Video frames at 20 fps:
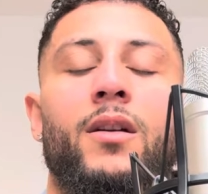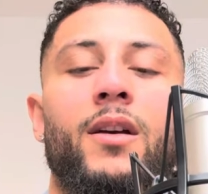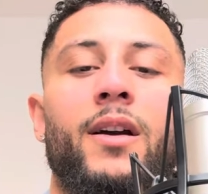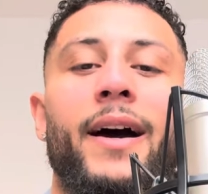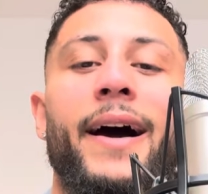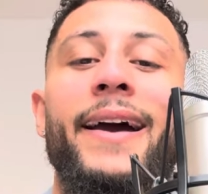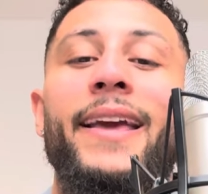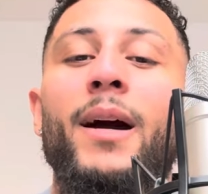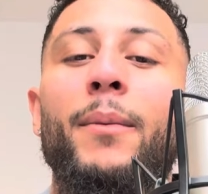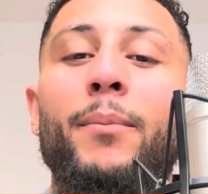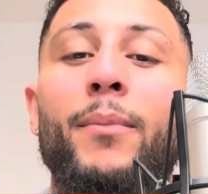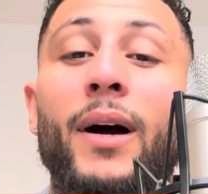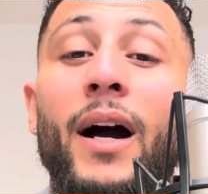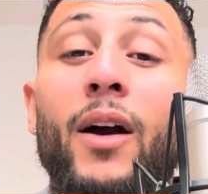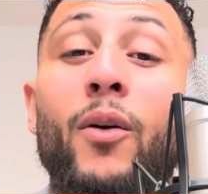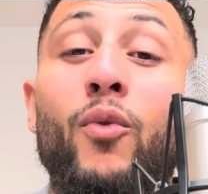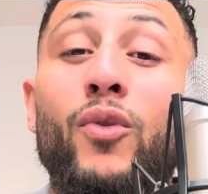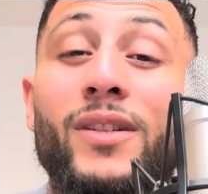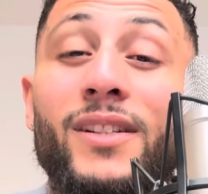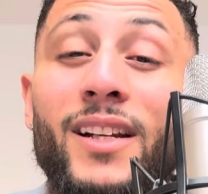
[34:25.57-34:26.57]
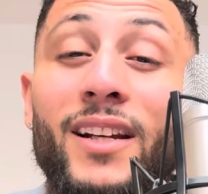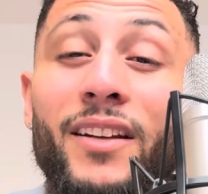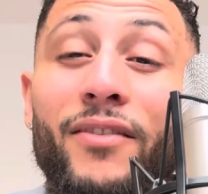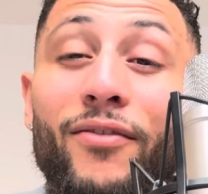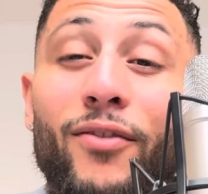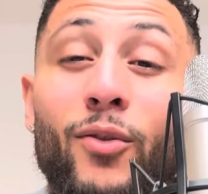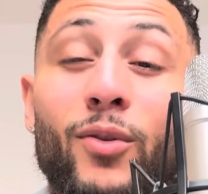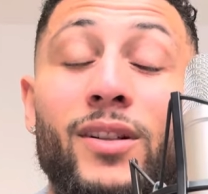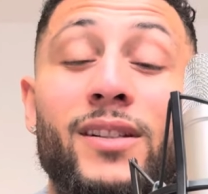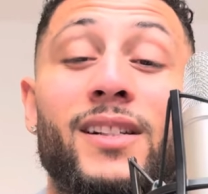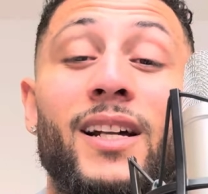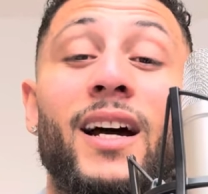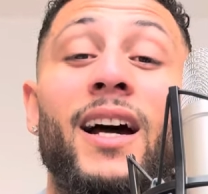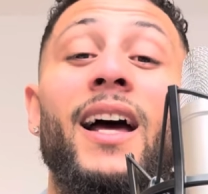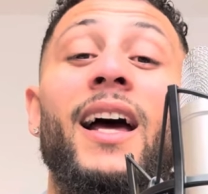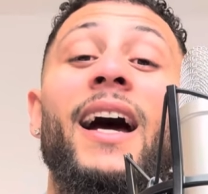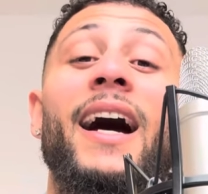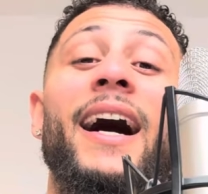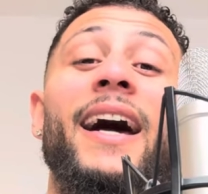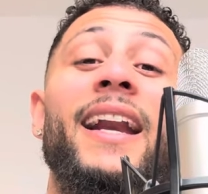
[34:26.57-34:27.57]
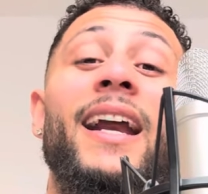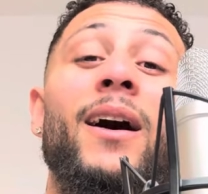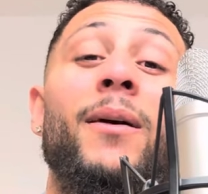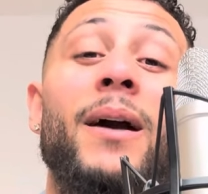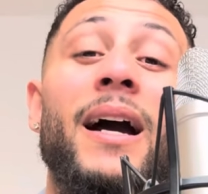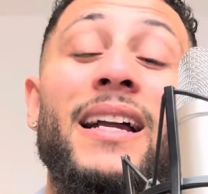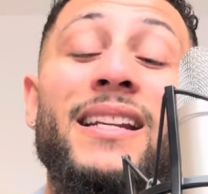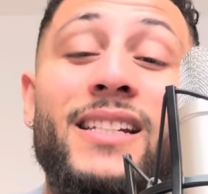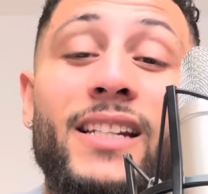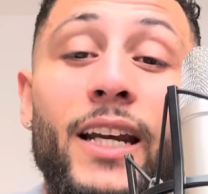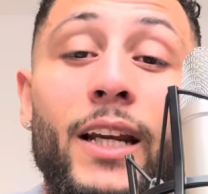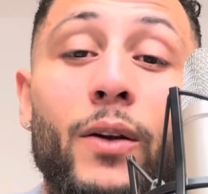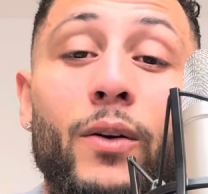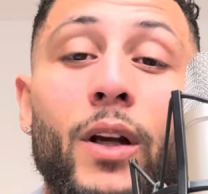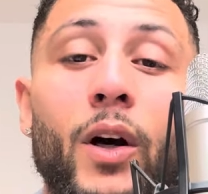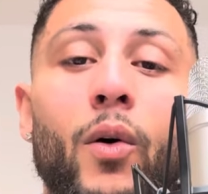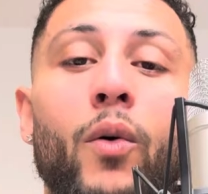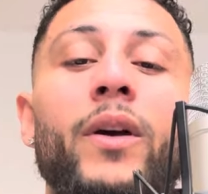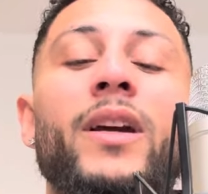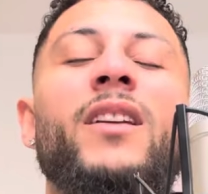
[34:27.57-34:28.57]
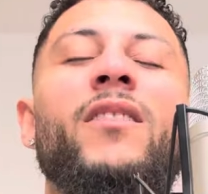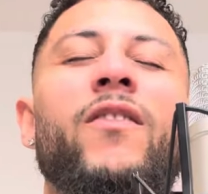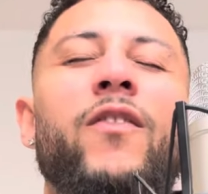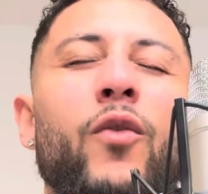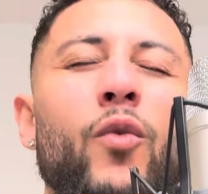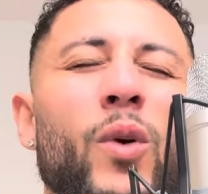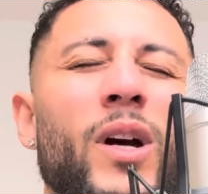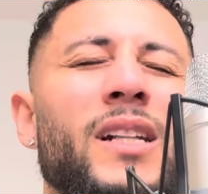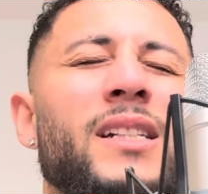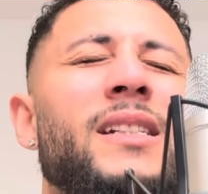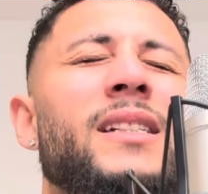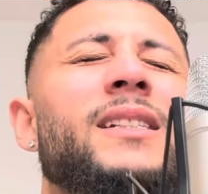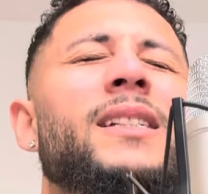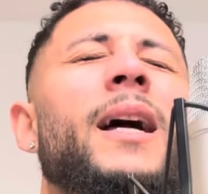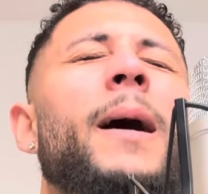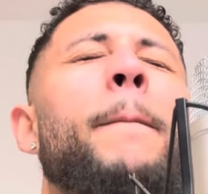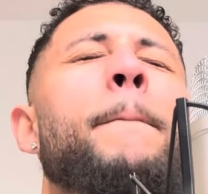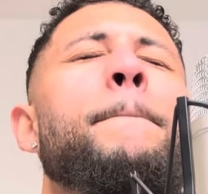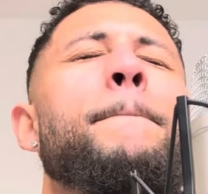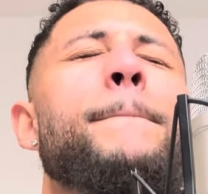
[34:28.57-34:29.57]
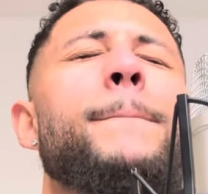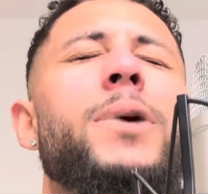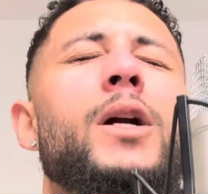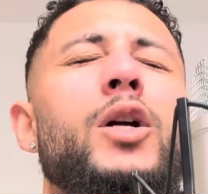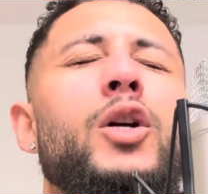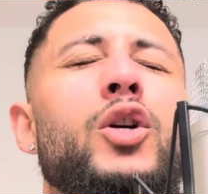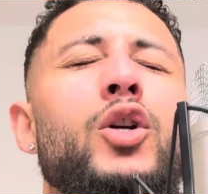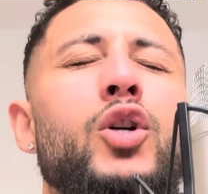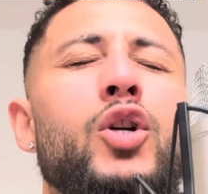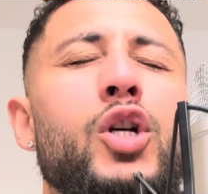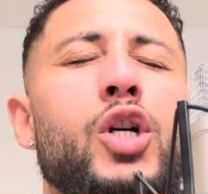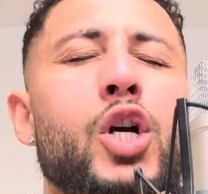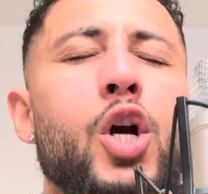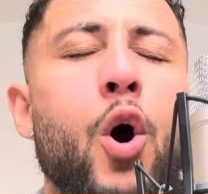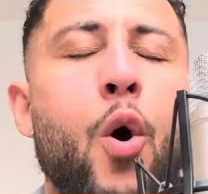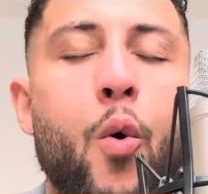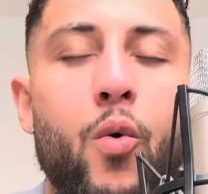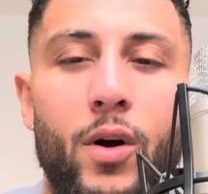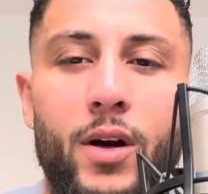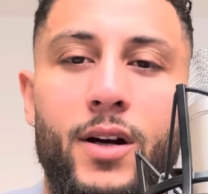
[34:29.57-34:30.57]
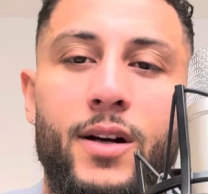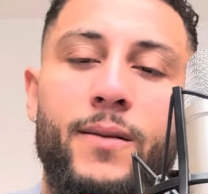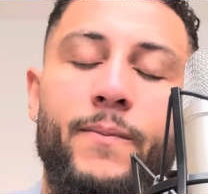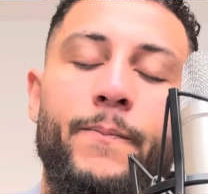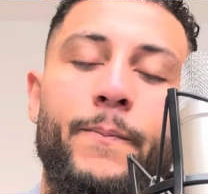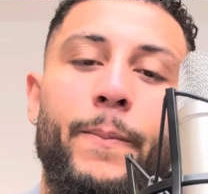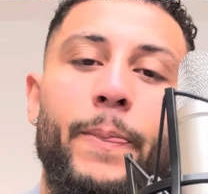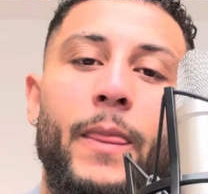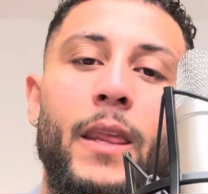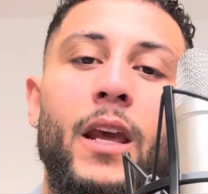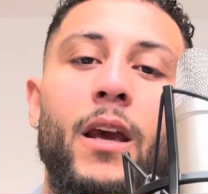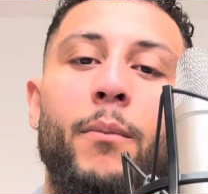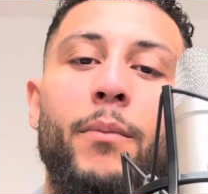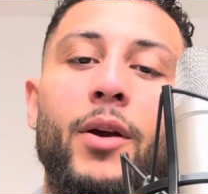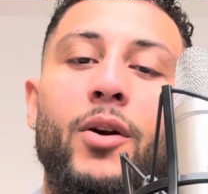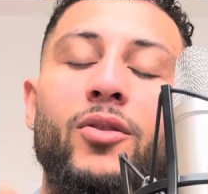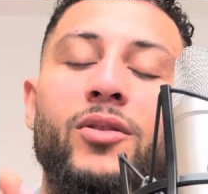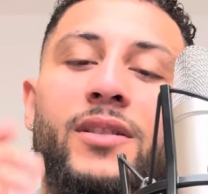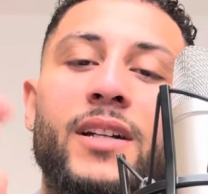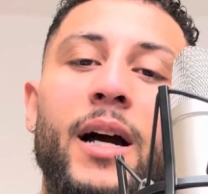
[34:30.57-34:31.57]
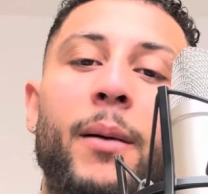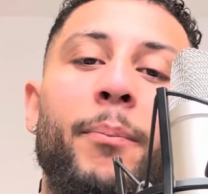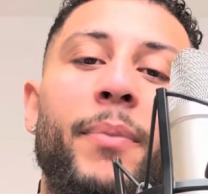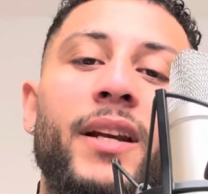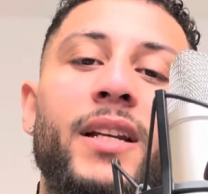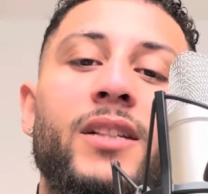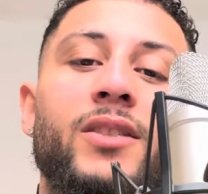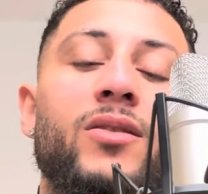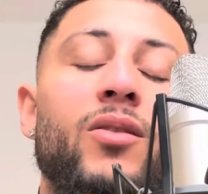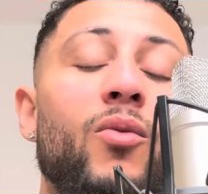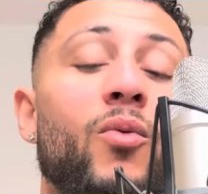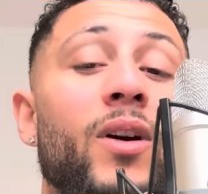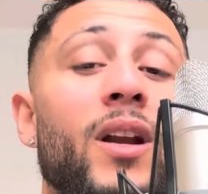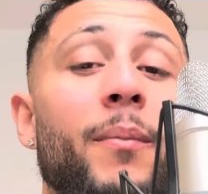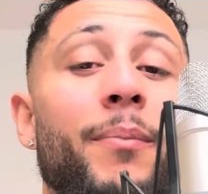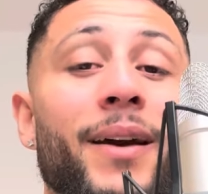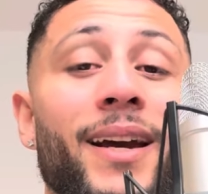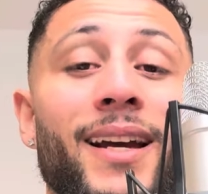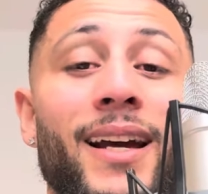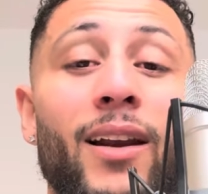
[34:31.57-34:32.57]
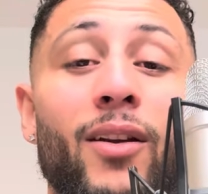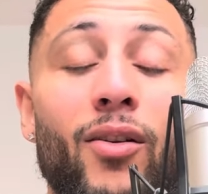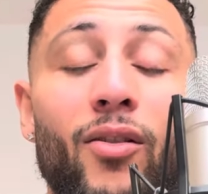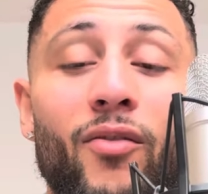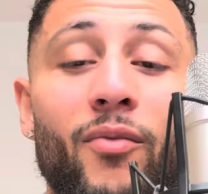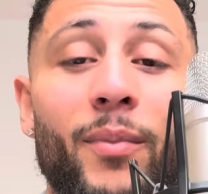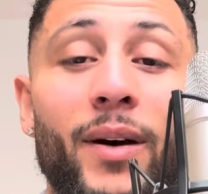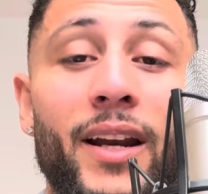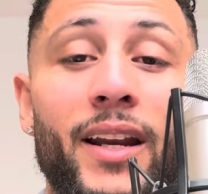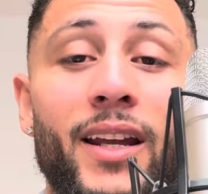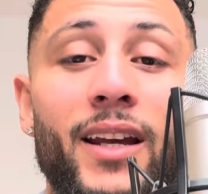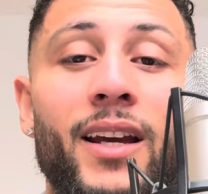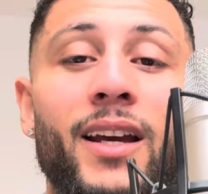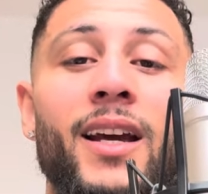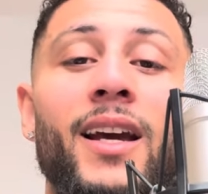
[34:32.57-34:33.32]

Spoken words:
I was an influencer, and I can tell you now, influencers are broke because companies don't want to pay a lot of money.